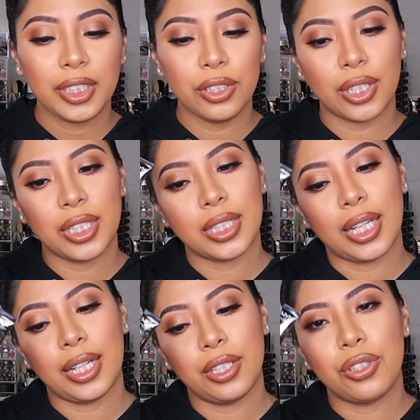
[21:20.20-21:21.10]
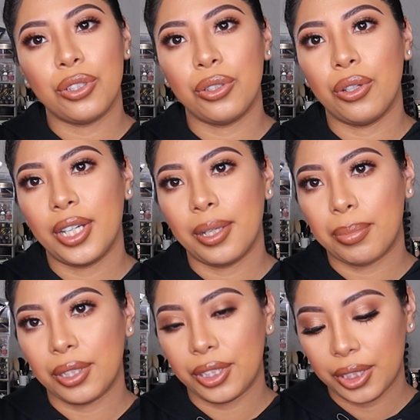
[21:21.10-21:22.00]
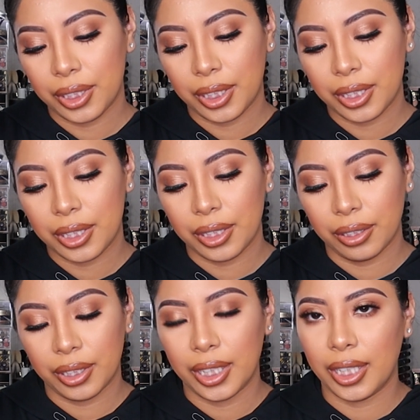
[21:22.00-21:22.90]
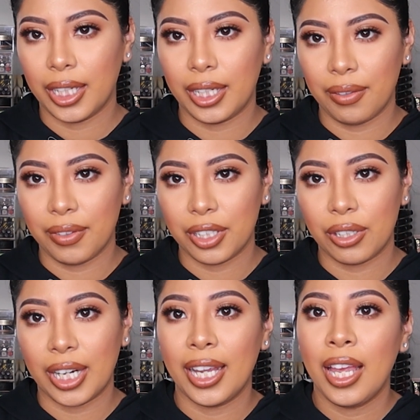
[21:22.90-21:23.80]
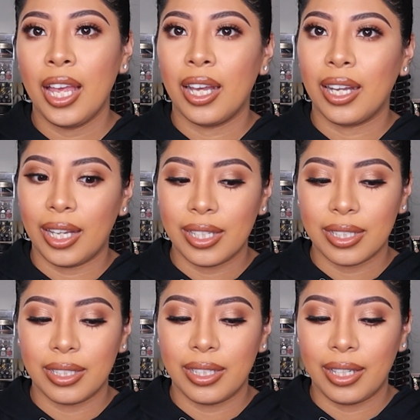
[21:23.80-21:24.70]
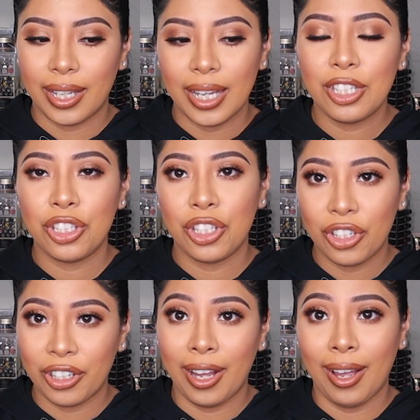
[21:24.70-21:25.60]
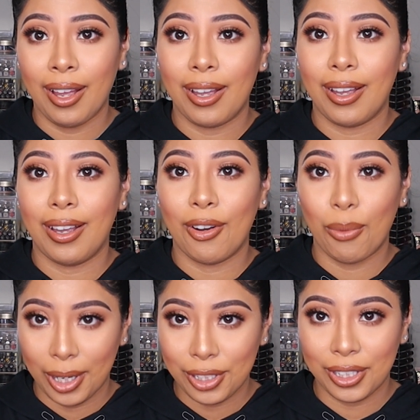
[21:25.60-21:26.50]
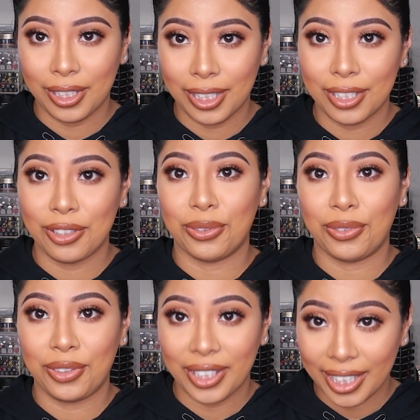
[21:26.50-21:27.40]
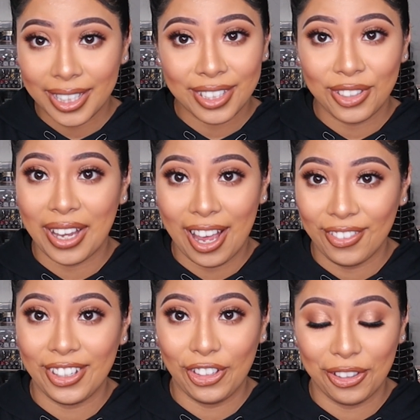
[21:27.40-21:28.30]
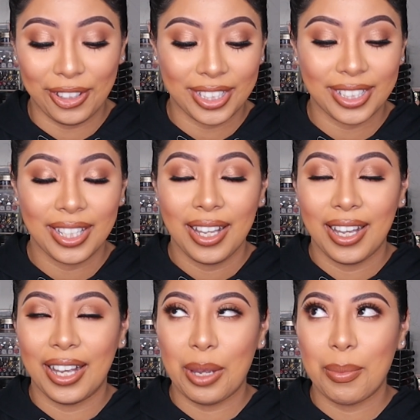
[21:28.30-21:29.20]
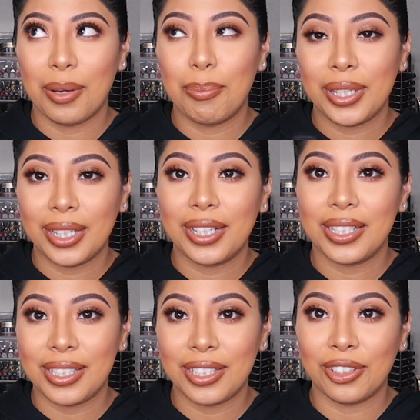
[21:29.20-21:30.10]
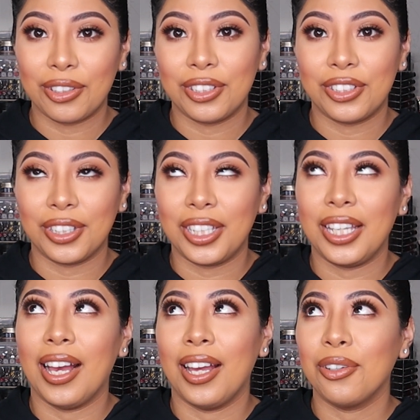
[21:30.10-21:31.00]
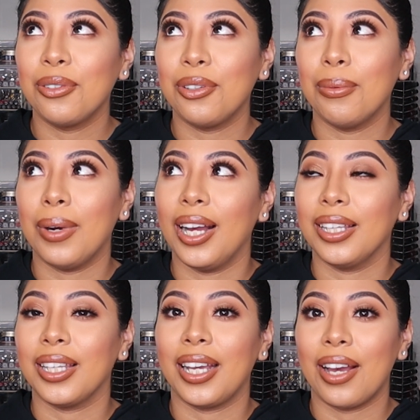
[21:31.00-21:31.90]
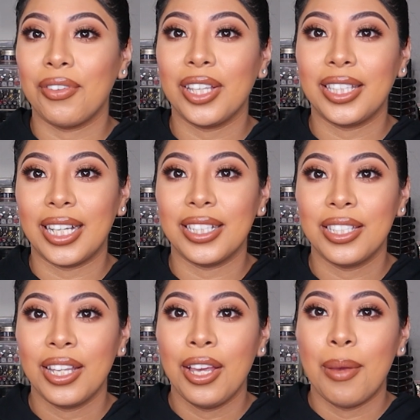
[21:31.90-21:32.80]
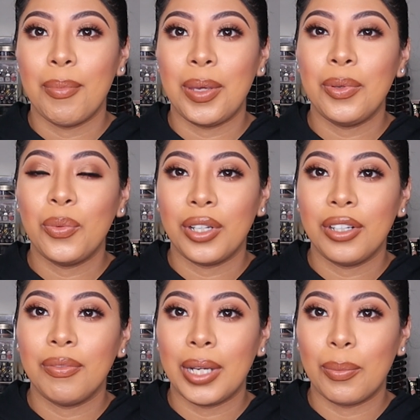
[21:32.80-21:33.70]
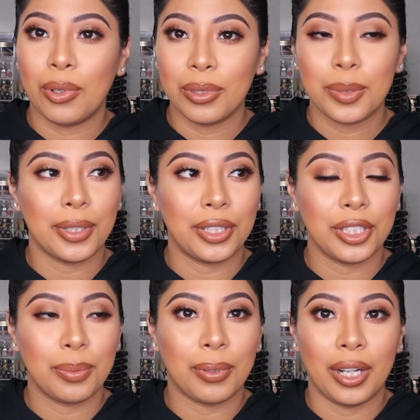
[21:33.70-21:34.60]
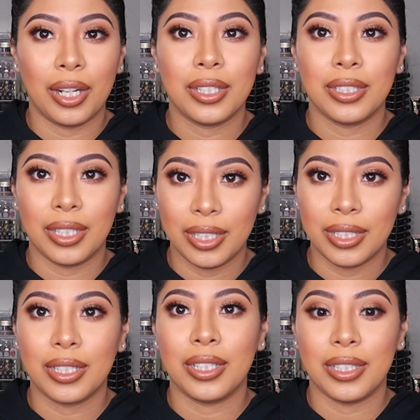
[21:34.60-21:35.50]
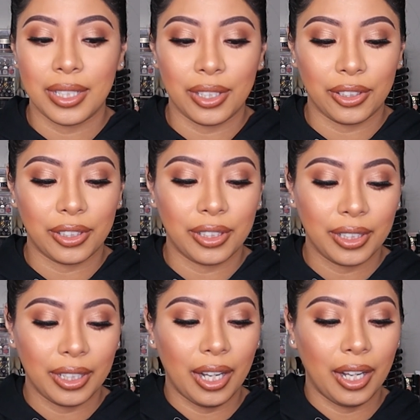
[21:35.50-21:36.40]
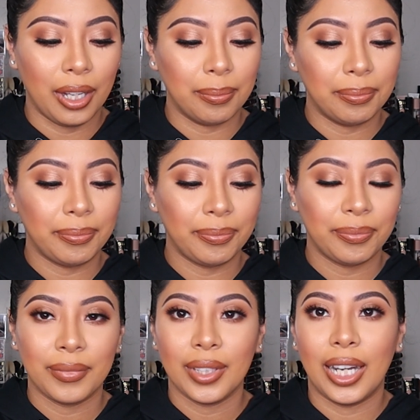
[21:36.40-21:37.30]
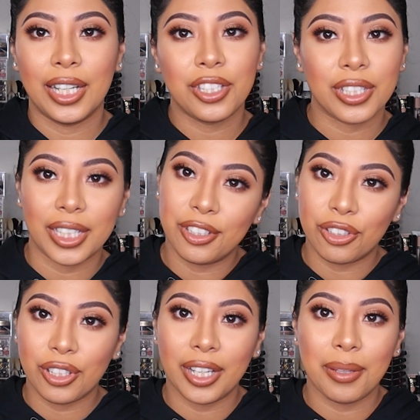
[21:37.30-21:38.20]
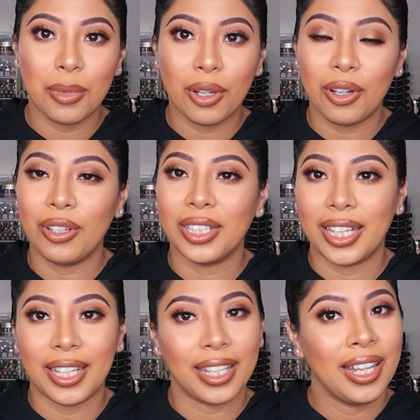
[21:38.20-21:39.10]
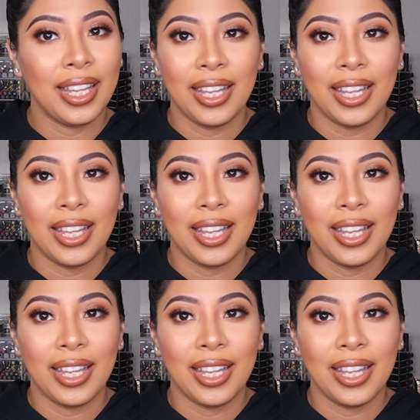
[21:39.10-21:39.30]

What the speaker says: So I decided to go ahead and purchase the concealer and kind of give it a try. Guys, in case you're not watching this or in case you haven't noticed, I'm a big concealer junkie. I don't know why. Like, I feel like that's maybe one of my most purchased products is concealer. I just like to try them all. Like,